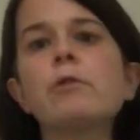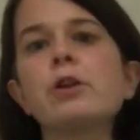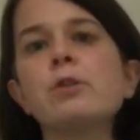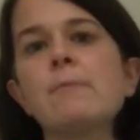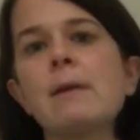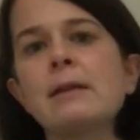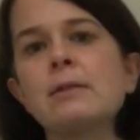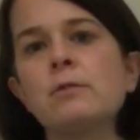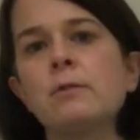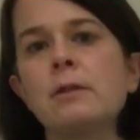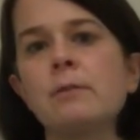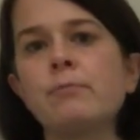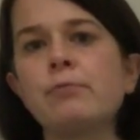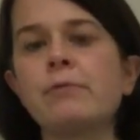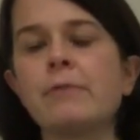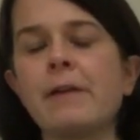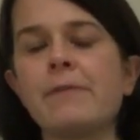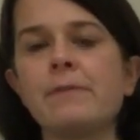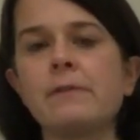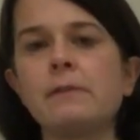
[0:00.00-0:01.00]
or you might do it in
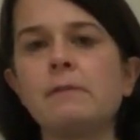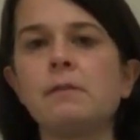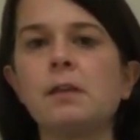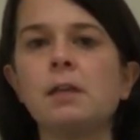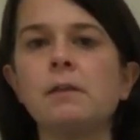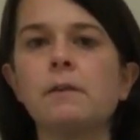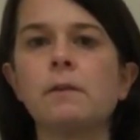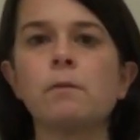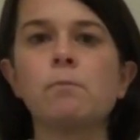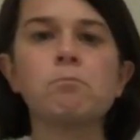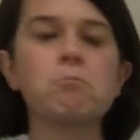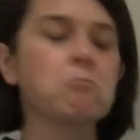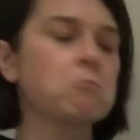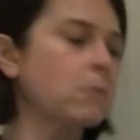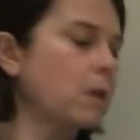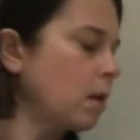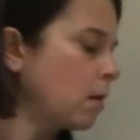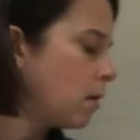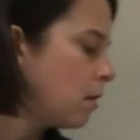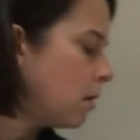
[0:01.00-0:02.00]
parentheses.
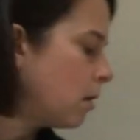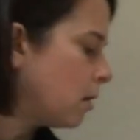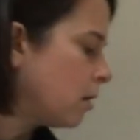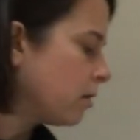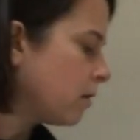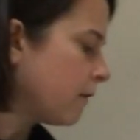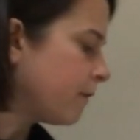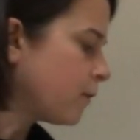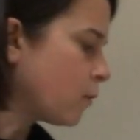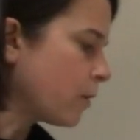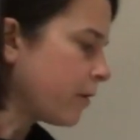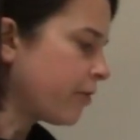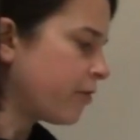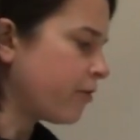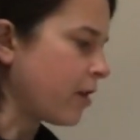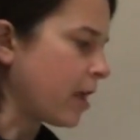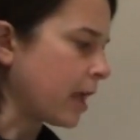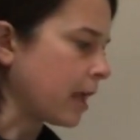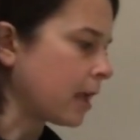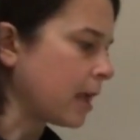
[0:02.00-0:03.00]
The fourth
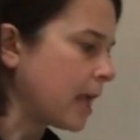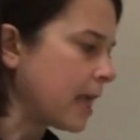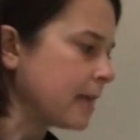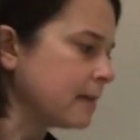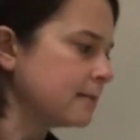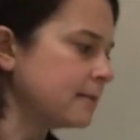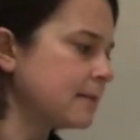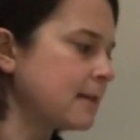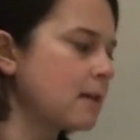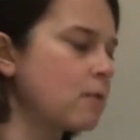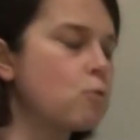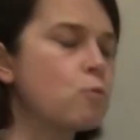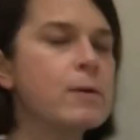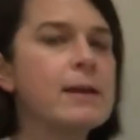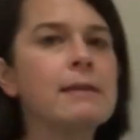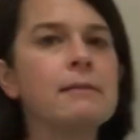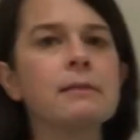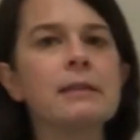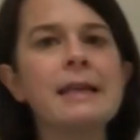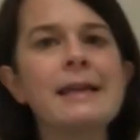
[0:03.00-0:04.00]
thing is that
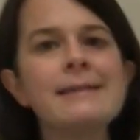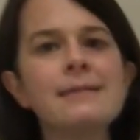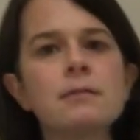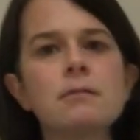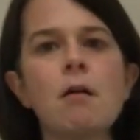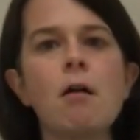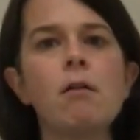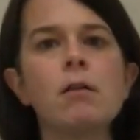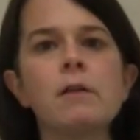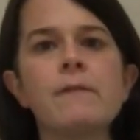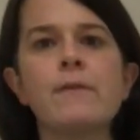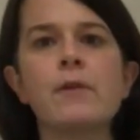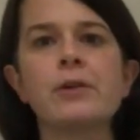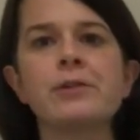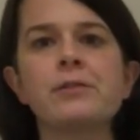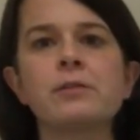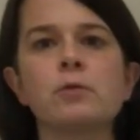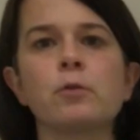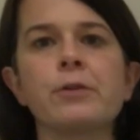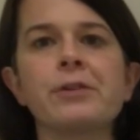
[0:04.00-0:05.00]
we list all of our
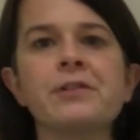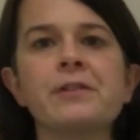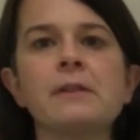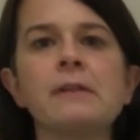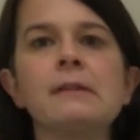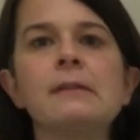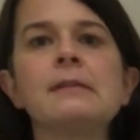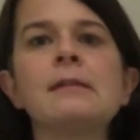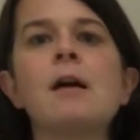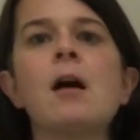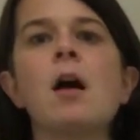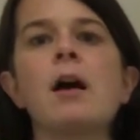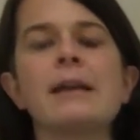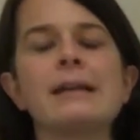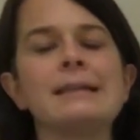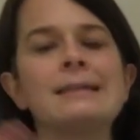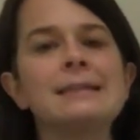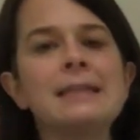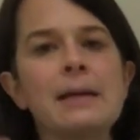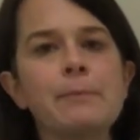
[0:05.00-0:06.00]
sources on
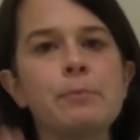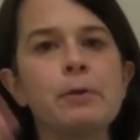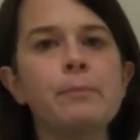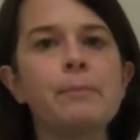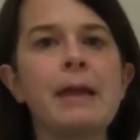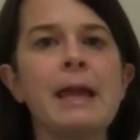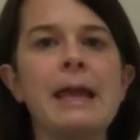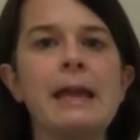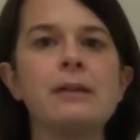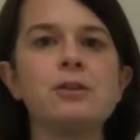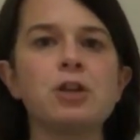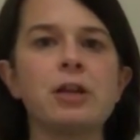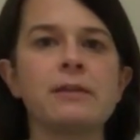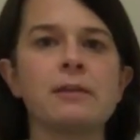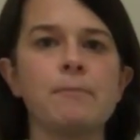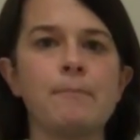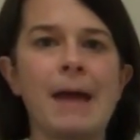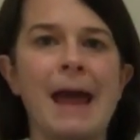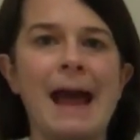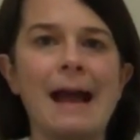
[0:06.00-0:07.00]
a separate page at
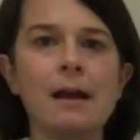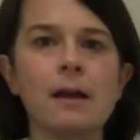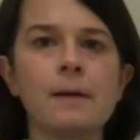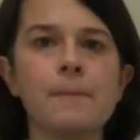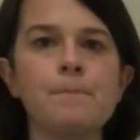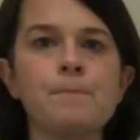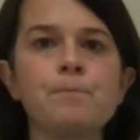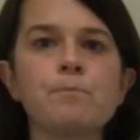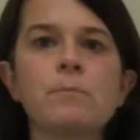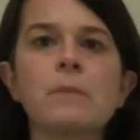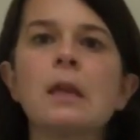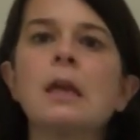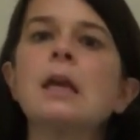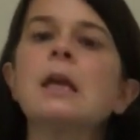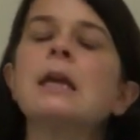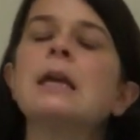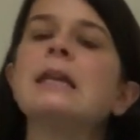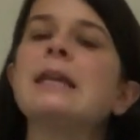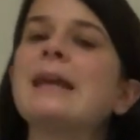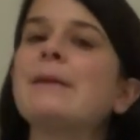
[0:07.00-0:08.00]
the back.
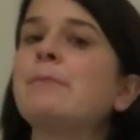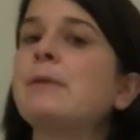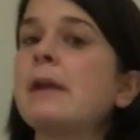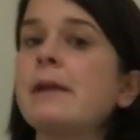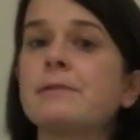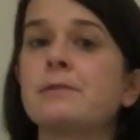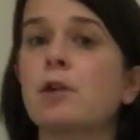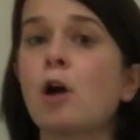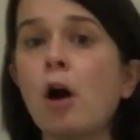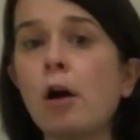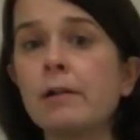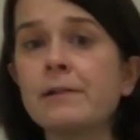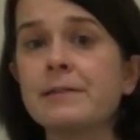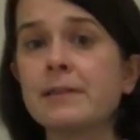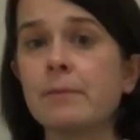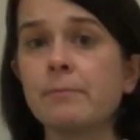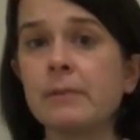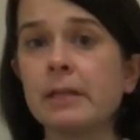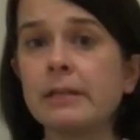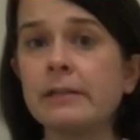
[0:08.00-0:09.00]
In APA it's called
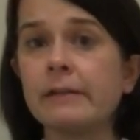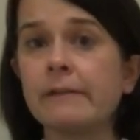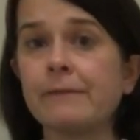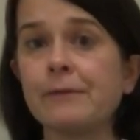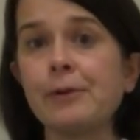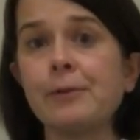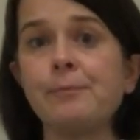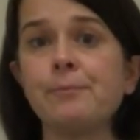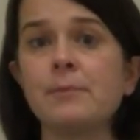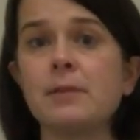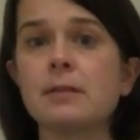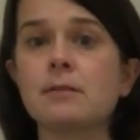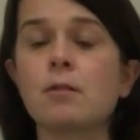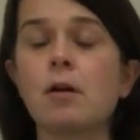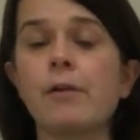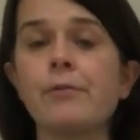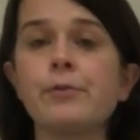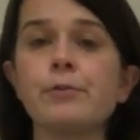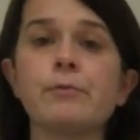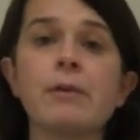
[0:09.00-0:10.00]
something different. It's
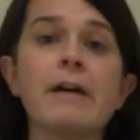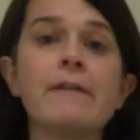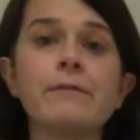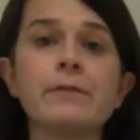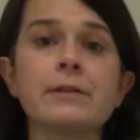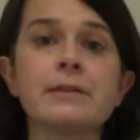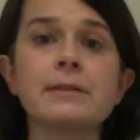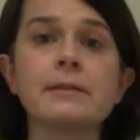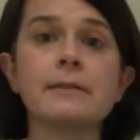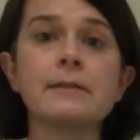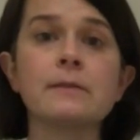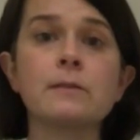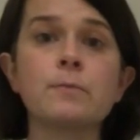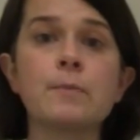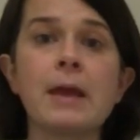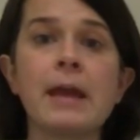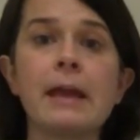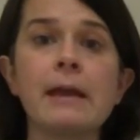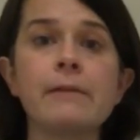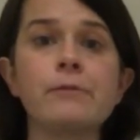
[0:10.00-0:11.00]
called the references
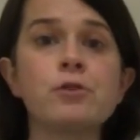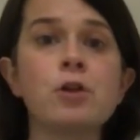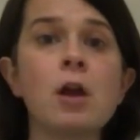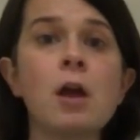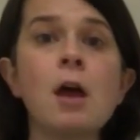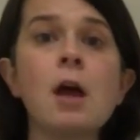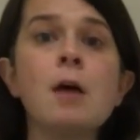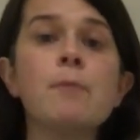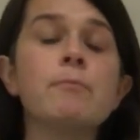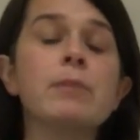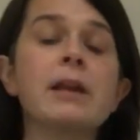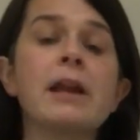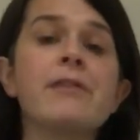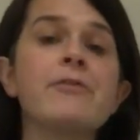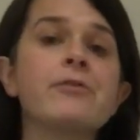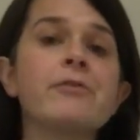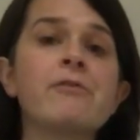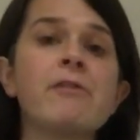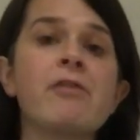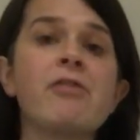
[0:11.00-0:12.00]
page. But
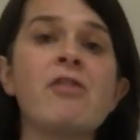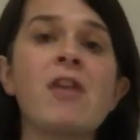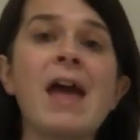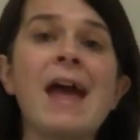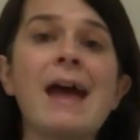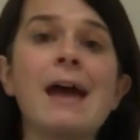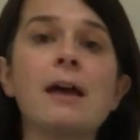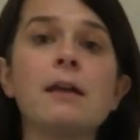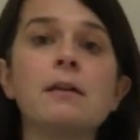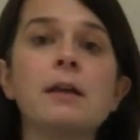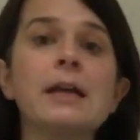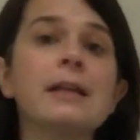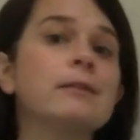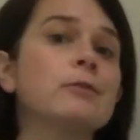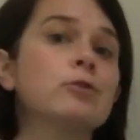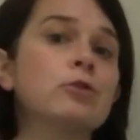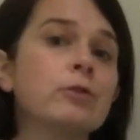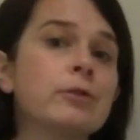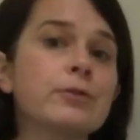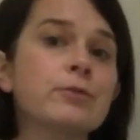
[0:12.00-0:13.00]
other than that,
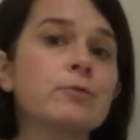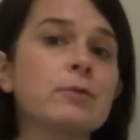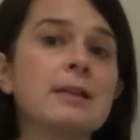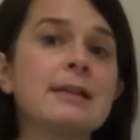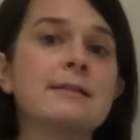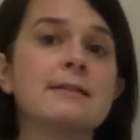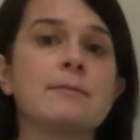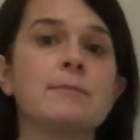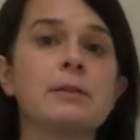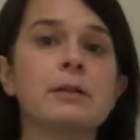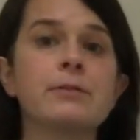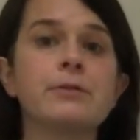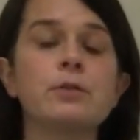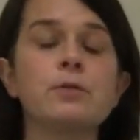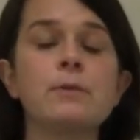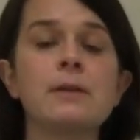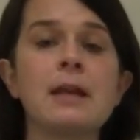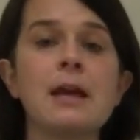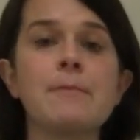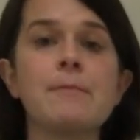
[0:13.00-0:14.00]
it looks really similar
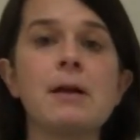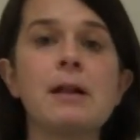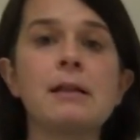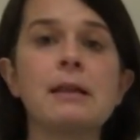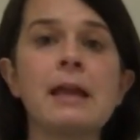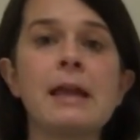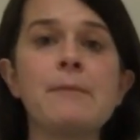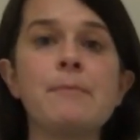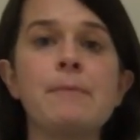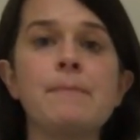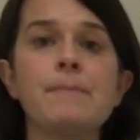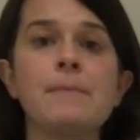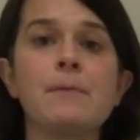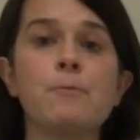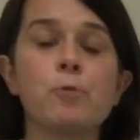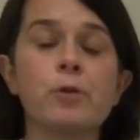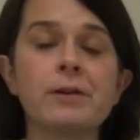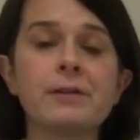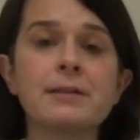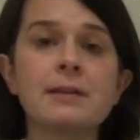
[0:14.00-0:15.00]
to an MLA
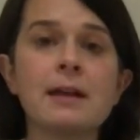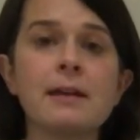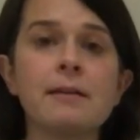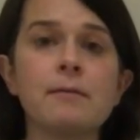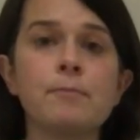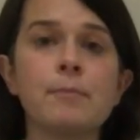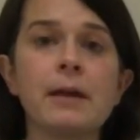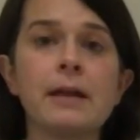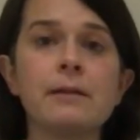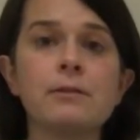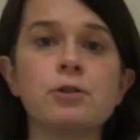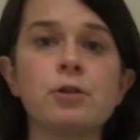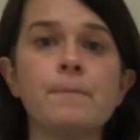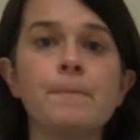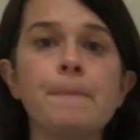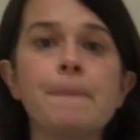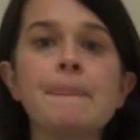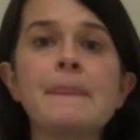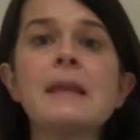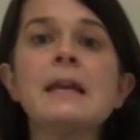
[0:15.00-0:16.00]
Works Cited page.
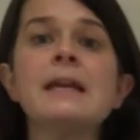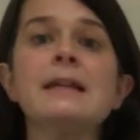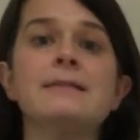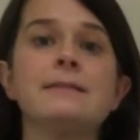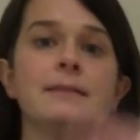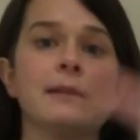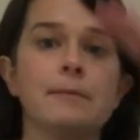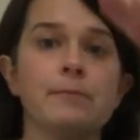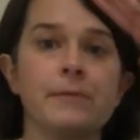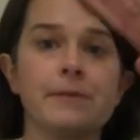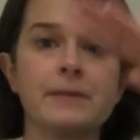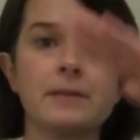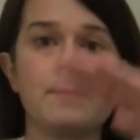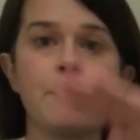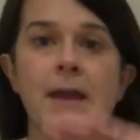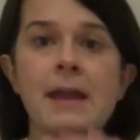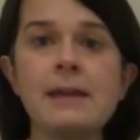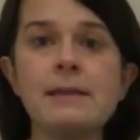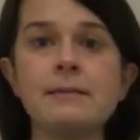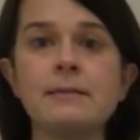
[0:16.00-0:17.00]
It's double
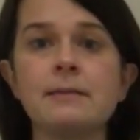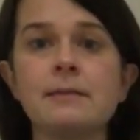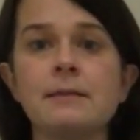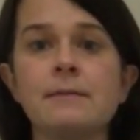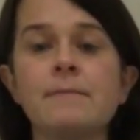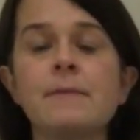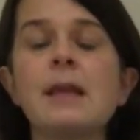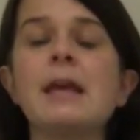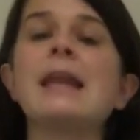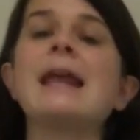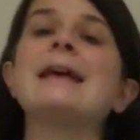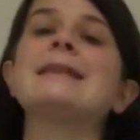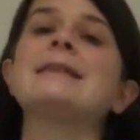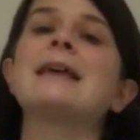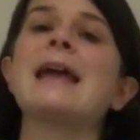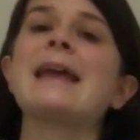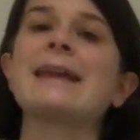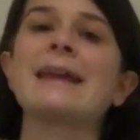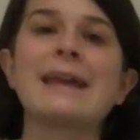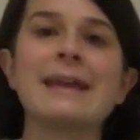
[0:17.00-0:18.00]
spaced. It has
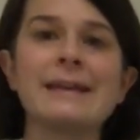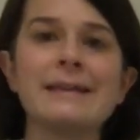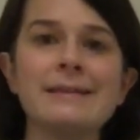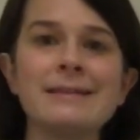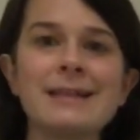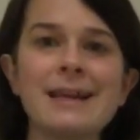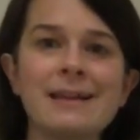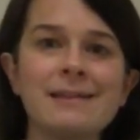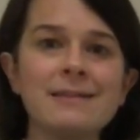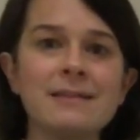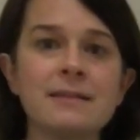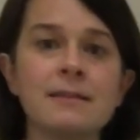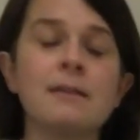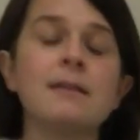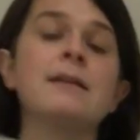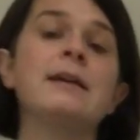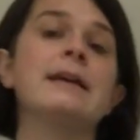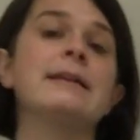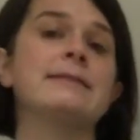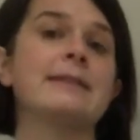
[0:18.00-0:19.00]
hanging indents,
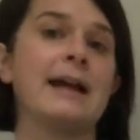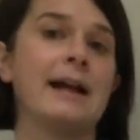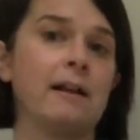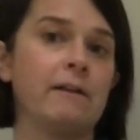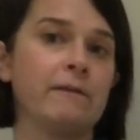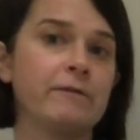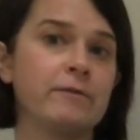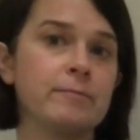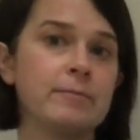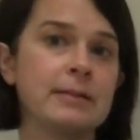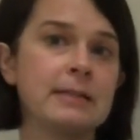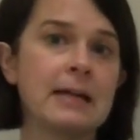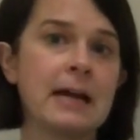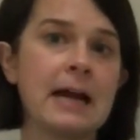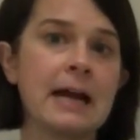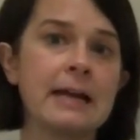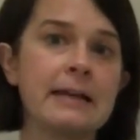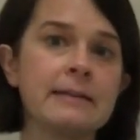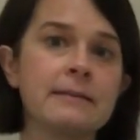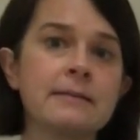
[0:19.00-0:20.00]
it's
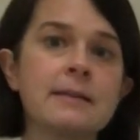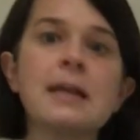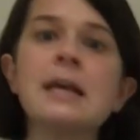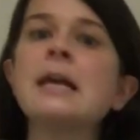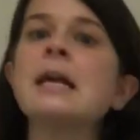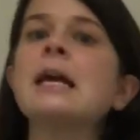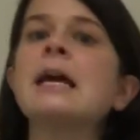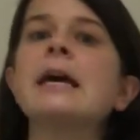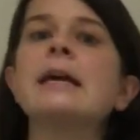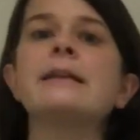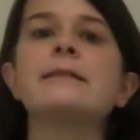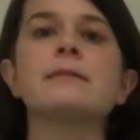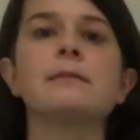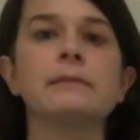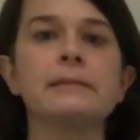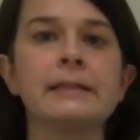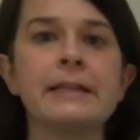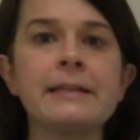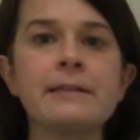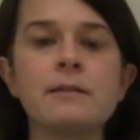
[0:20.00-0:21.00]
alphabetized, and it's
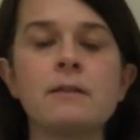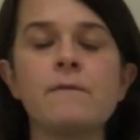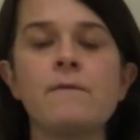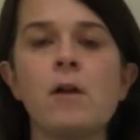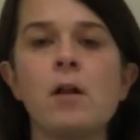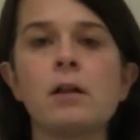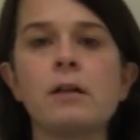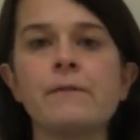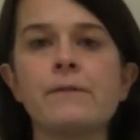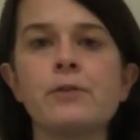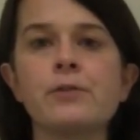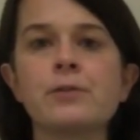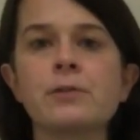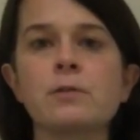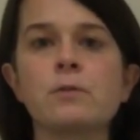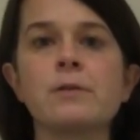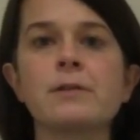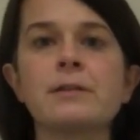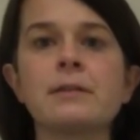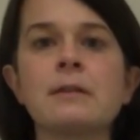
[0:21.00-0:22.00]
a list of all of your
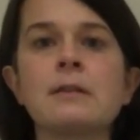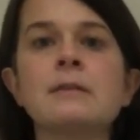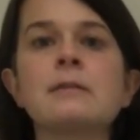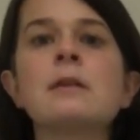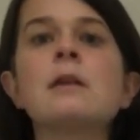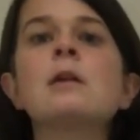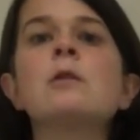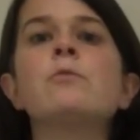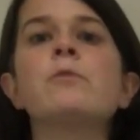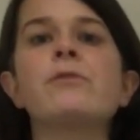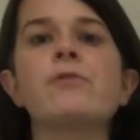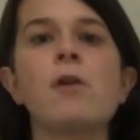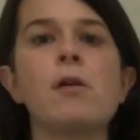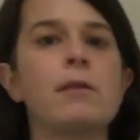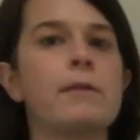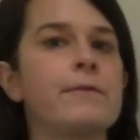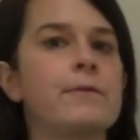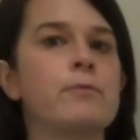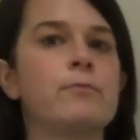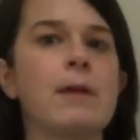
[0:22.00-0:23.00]
sources with
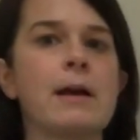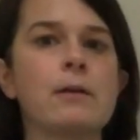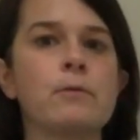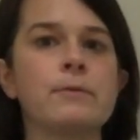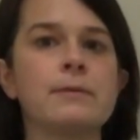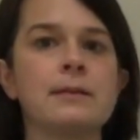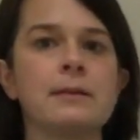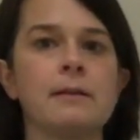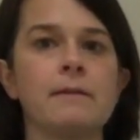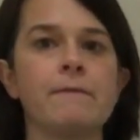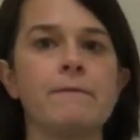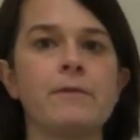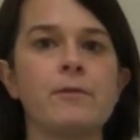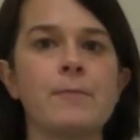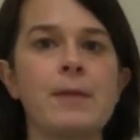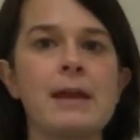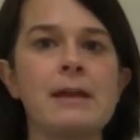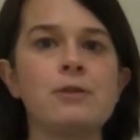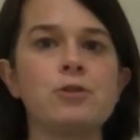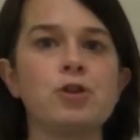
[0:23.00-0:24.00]
all of the requisite
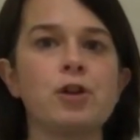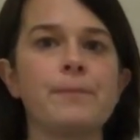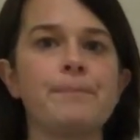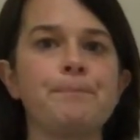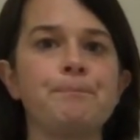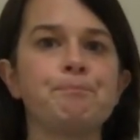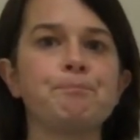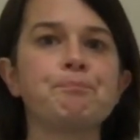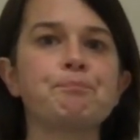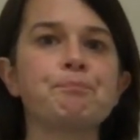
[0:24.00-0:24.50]
information.